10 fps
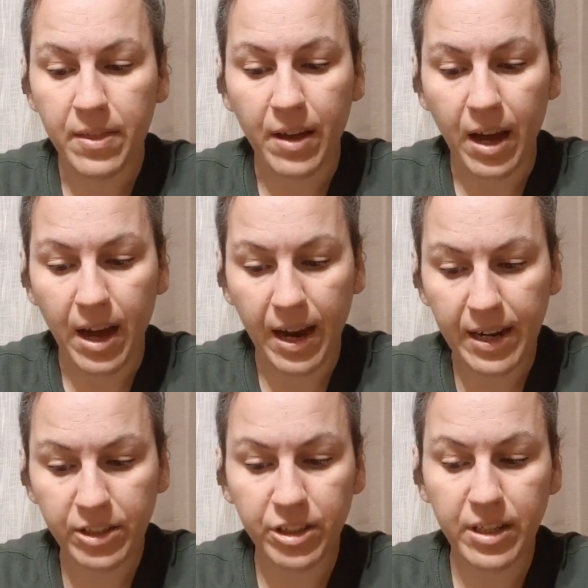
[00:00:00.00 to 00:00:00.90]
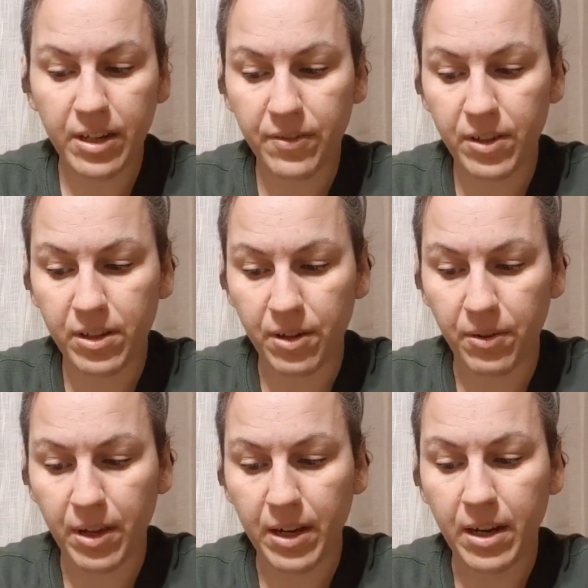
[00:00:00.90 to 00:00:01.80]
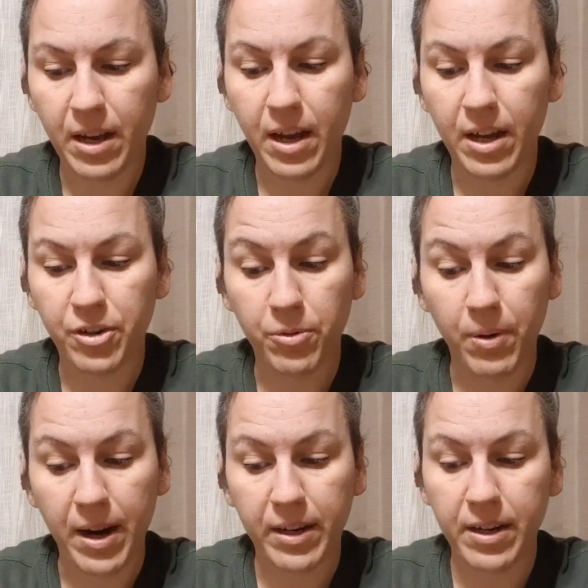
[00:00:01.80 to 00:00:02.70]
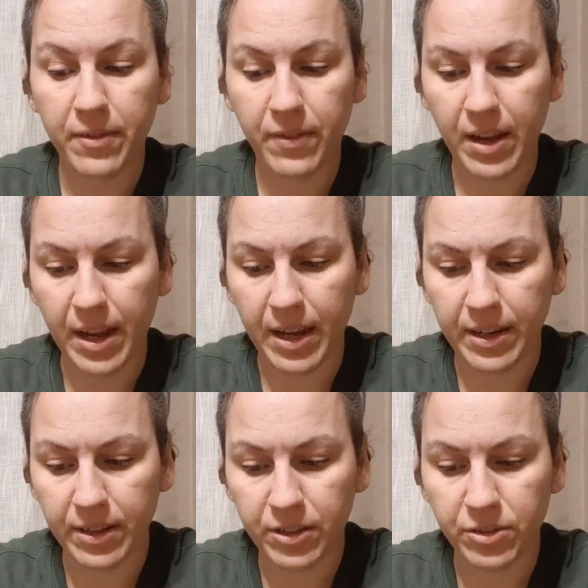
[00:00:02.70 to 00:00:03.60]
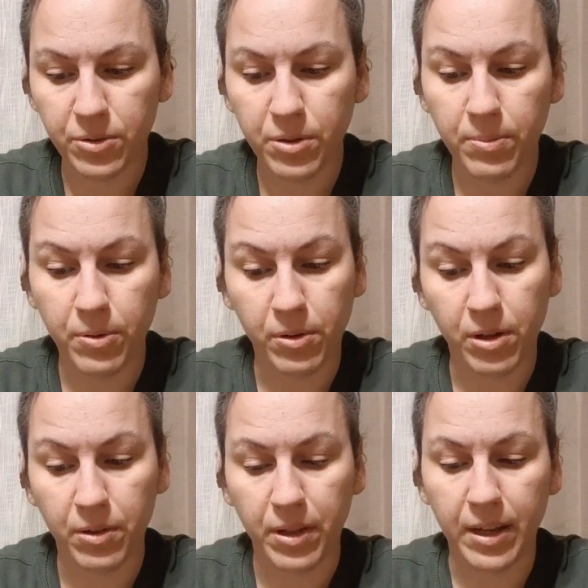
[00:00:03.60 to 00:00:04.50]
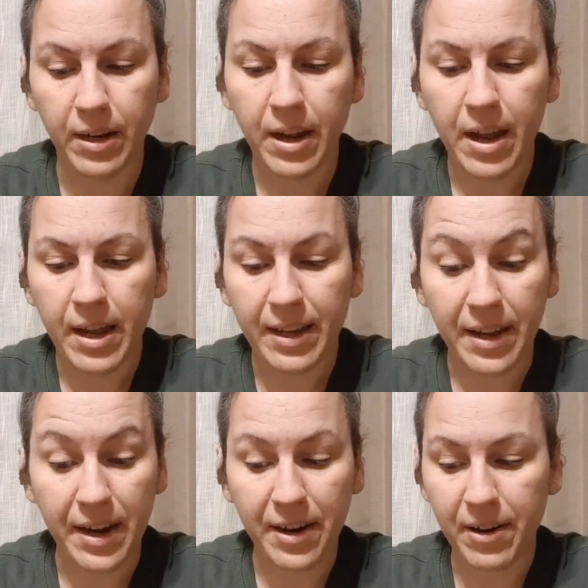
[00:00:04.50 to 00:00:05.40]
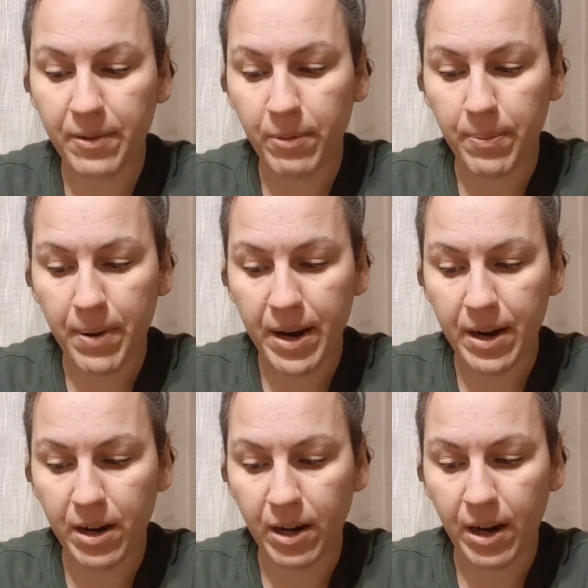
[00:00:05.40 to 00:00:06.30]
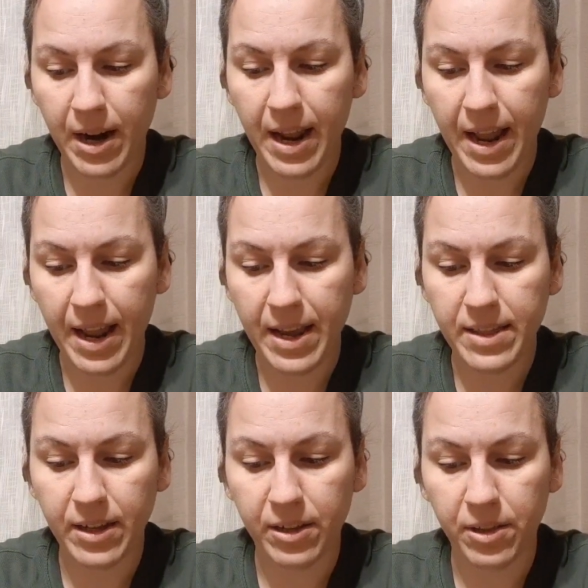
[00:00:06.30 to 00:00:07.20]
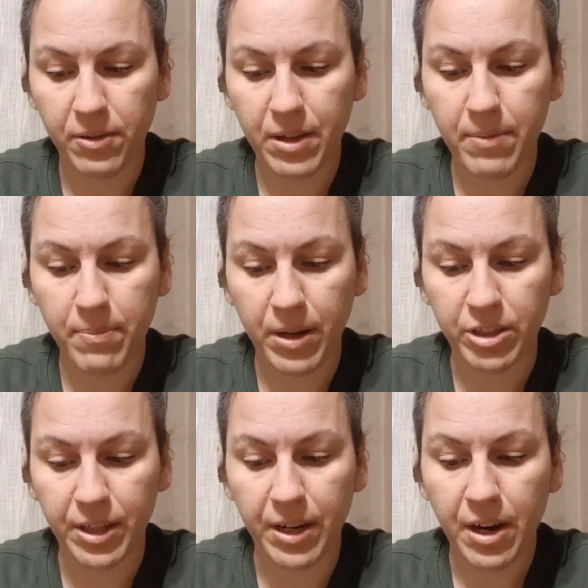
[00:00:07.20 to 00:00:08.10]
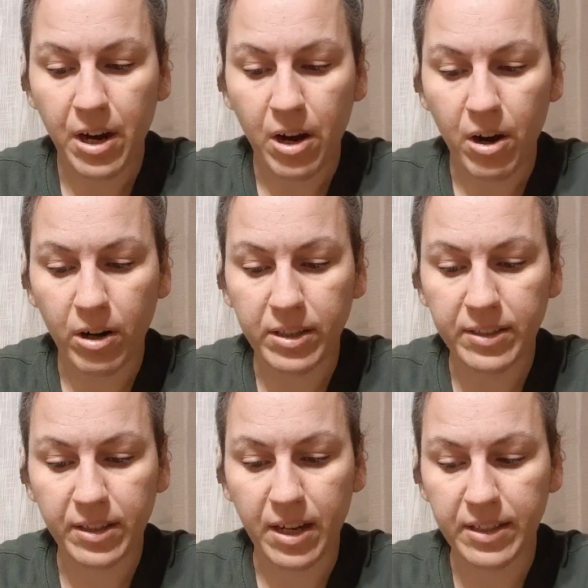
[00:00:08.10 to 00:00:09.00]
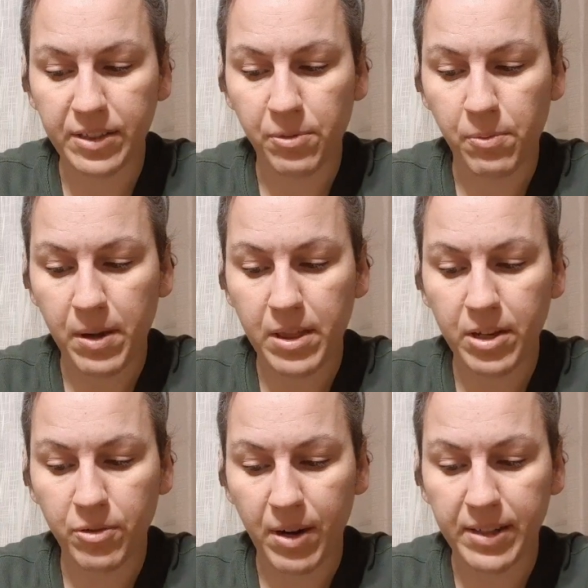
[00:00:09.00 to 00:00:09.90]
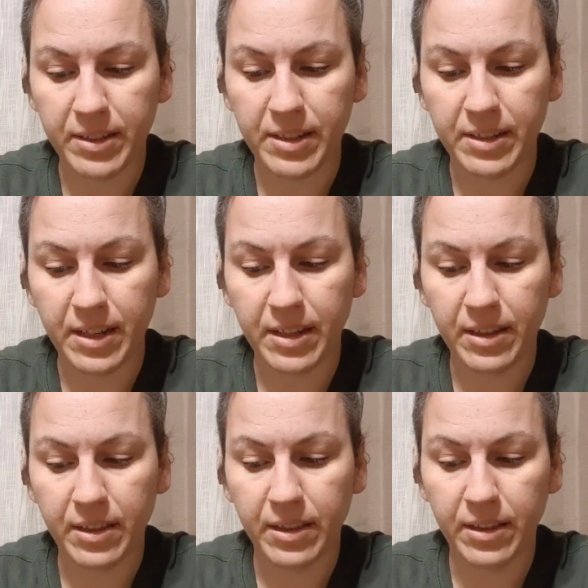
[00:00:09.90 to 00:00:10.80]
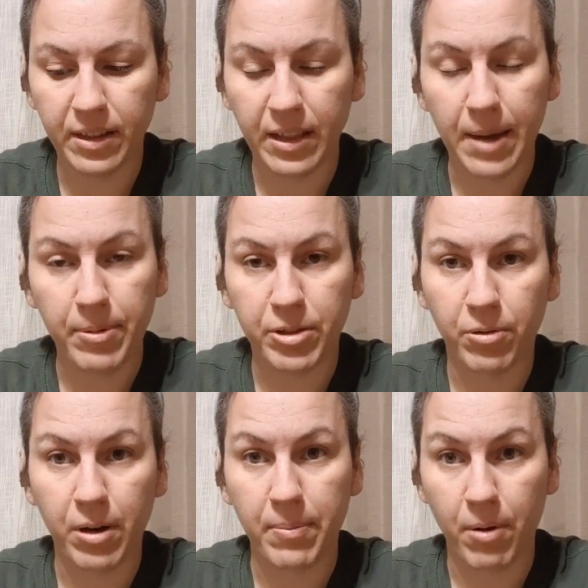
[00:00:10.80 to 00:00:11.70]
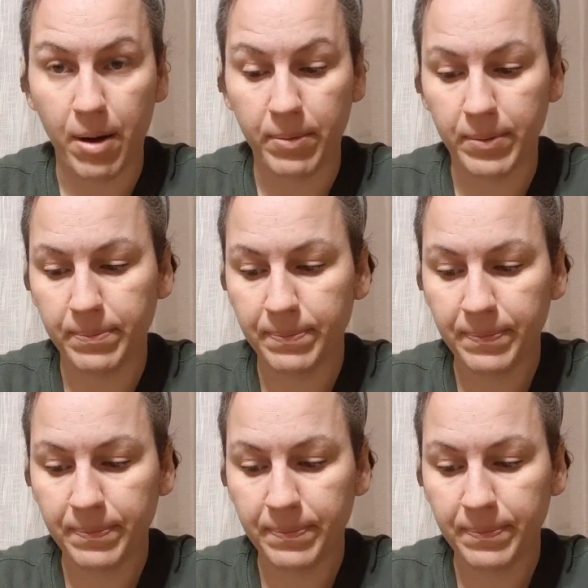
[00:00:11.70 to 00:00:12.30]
The hygiene of the clothing, attractive and suitable clothing, care and repair, and the clothing budget are discussed when the dress is in the laboratory problem.